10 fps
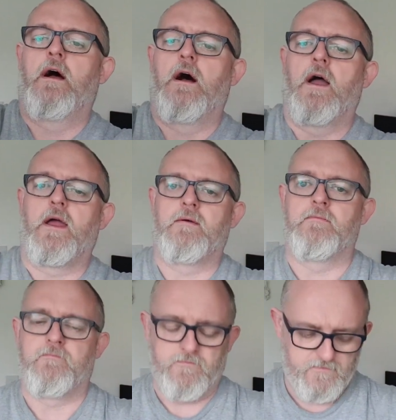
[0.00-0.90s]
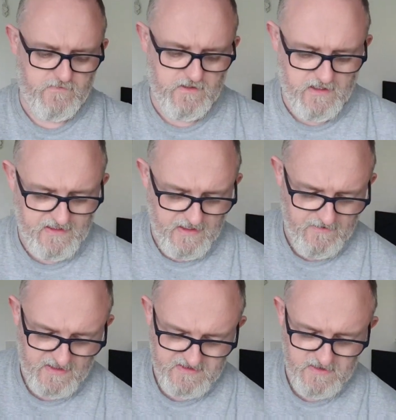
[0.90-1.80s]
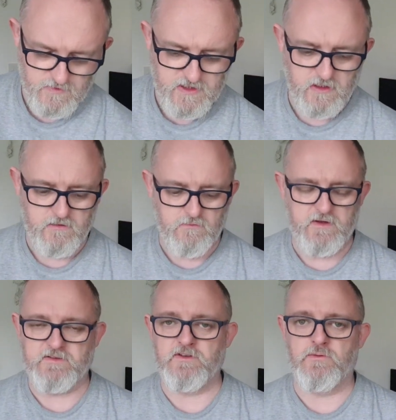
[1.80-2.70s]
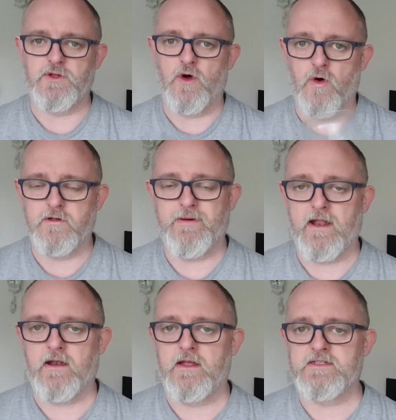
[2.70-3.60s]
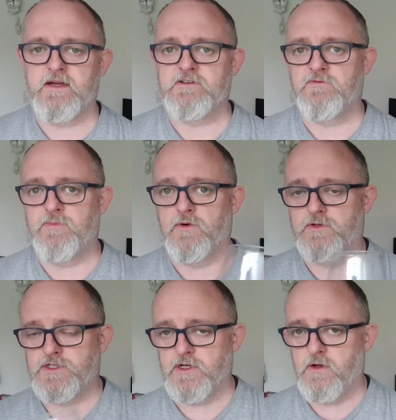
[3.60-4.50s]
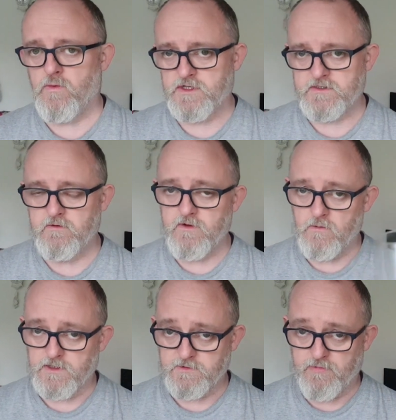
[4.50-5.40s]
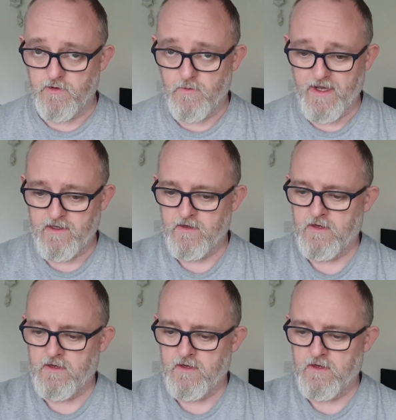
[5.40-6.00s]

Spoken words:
And again, as I did with all the Battle Aged series, I bought two, one to review, one to put away.